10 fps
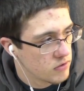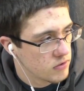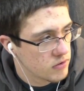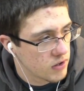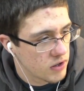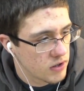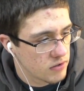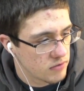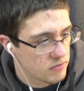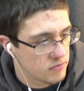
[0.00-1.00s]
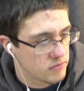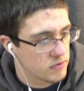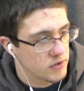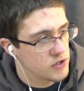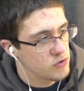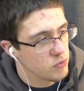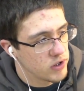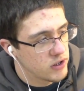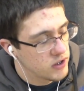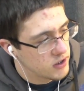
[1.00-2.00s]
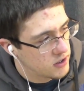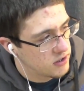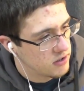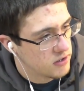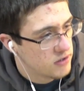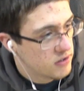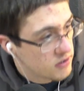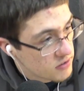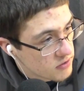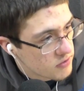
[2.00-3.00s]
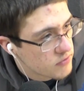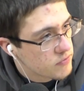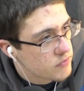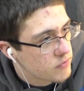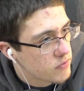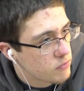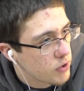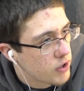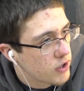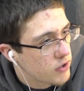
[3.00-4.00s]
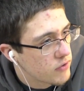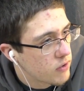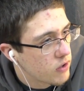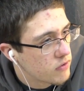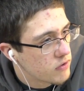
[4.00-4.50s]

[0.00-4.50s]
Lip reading: Alright, let's read here. Where did I leave off?